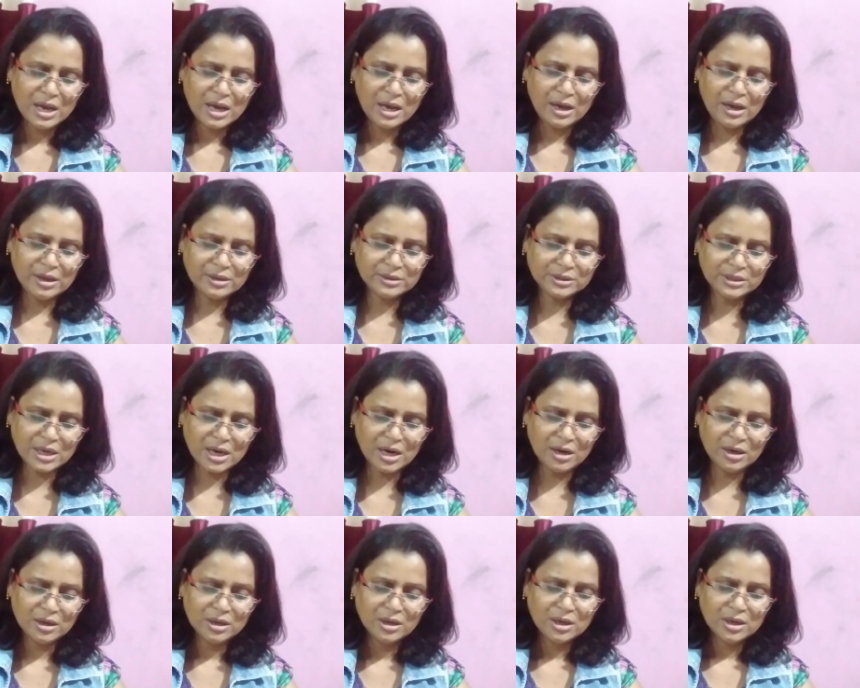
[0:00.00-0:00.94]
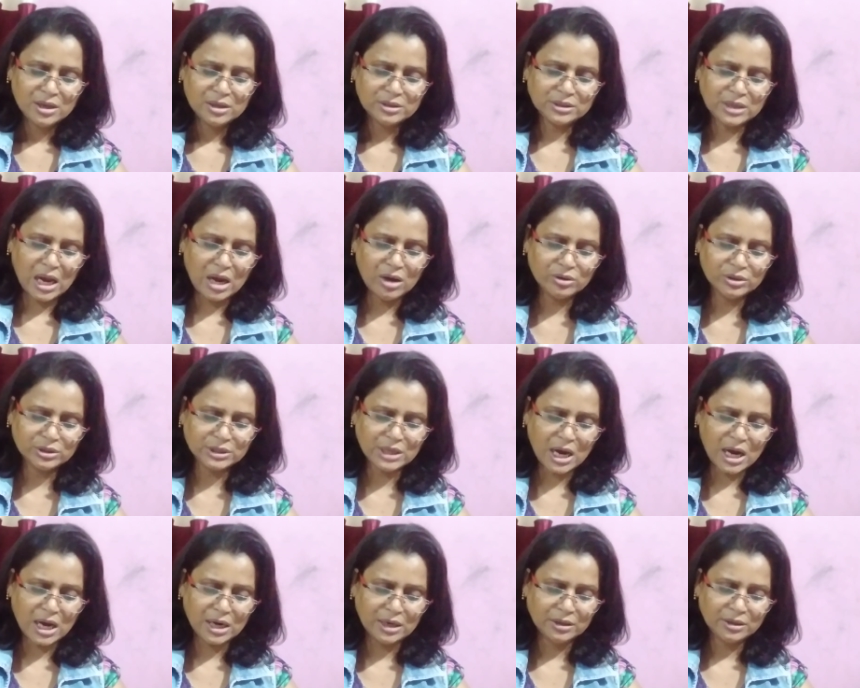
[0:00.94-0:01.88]
Answer Shah
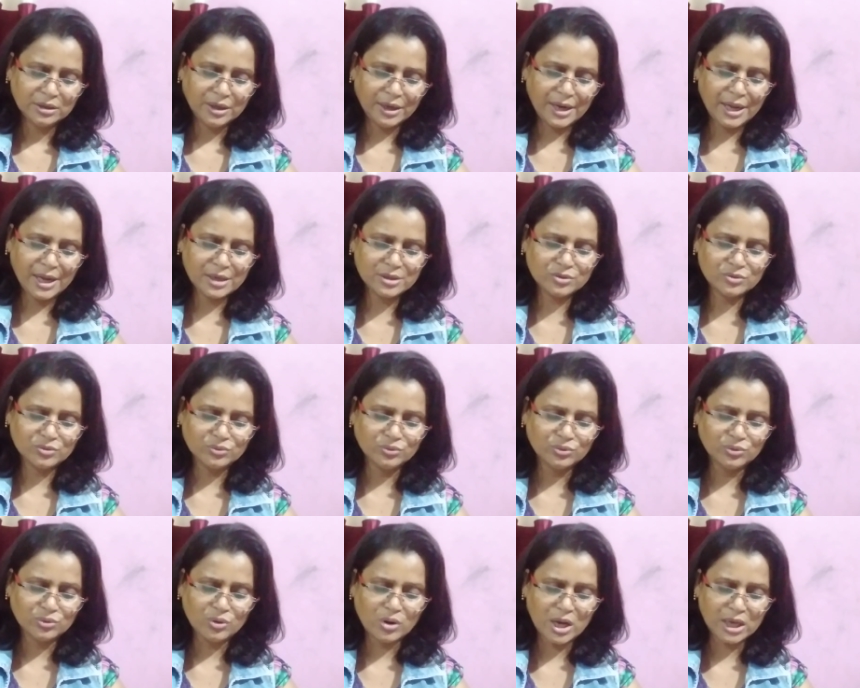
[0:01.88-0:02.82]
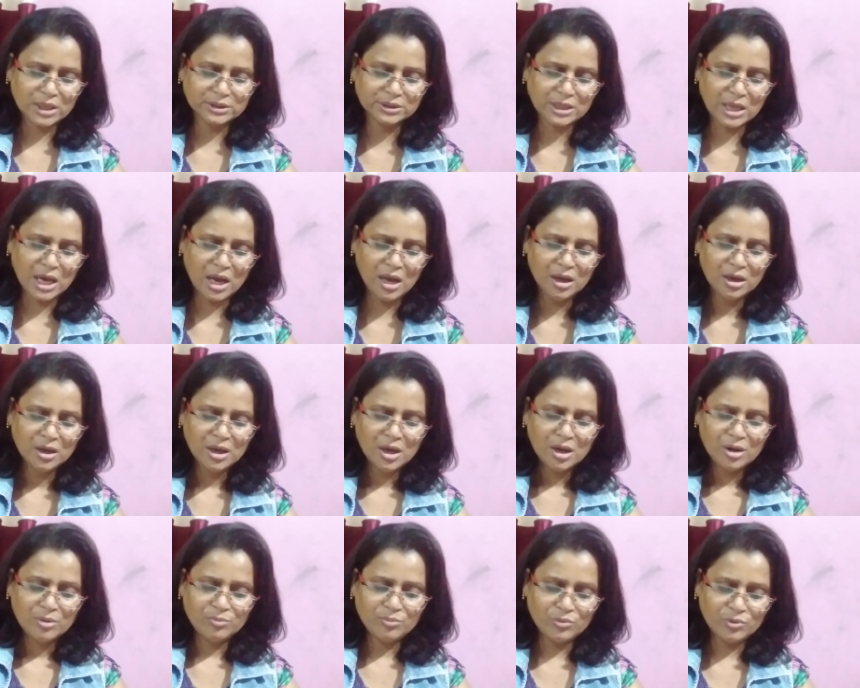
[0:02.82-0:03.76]
Jahan. Next, who was the
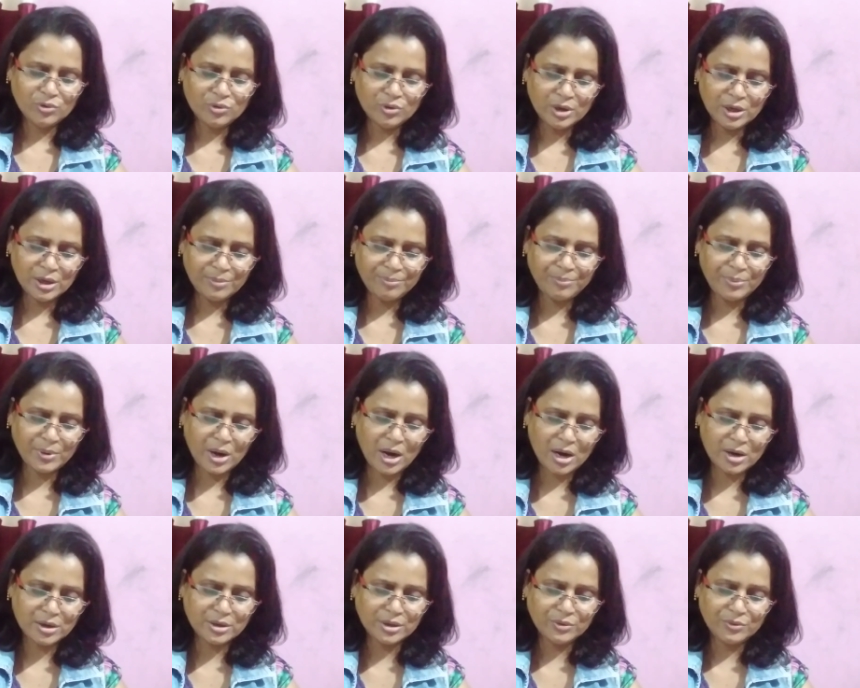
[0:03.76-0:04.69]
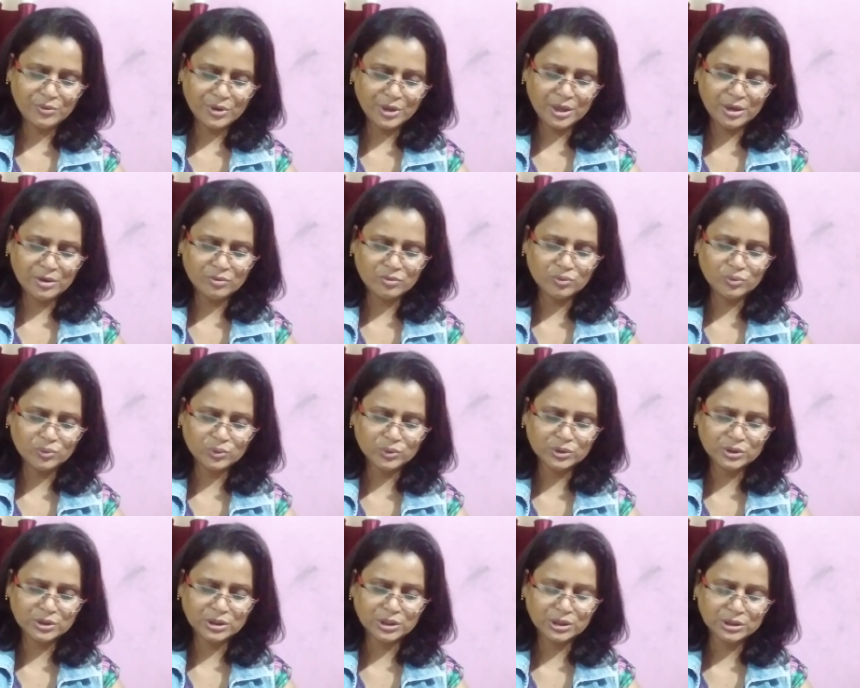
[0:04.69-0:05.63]
Mughal emperor during
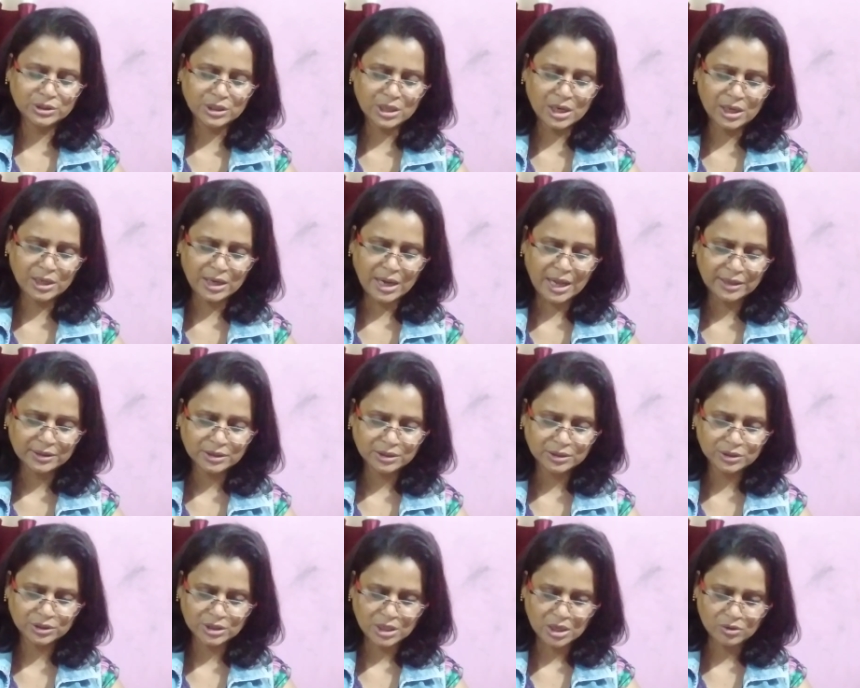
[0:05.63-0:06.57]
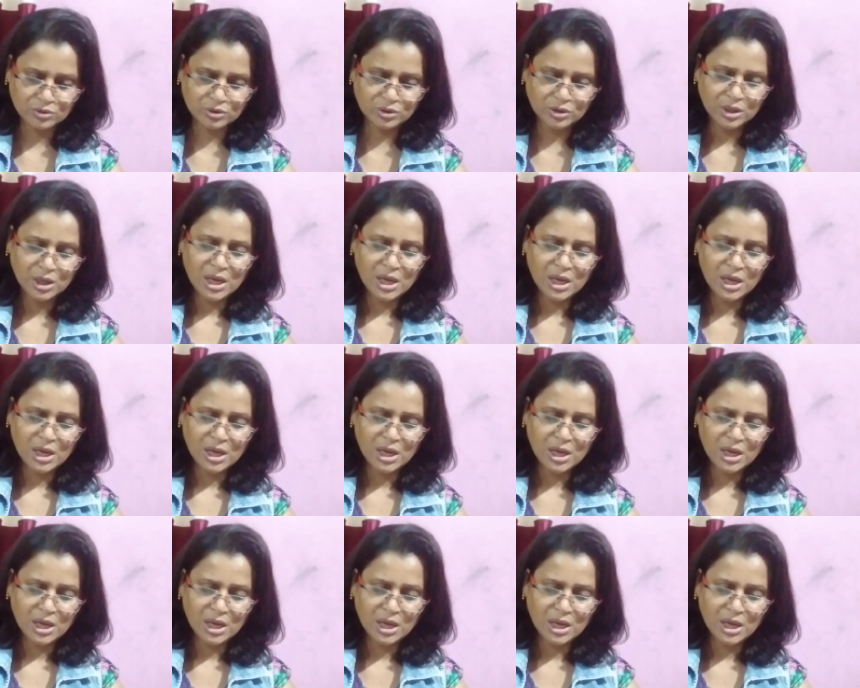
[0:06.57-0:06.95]
whose reign Nadir Shah